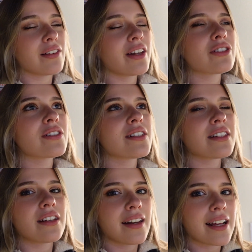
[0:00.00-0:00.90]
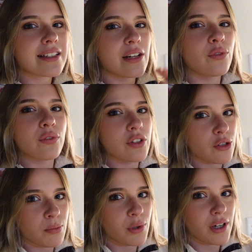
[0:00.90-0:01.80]
That's just next level
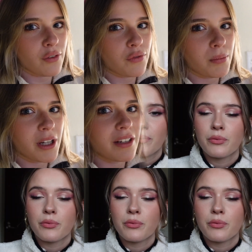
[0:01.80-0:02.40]
vision boarding for me.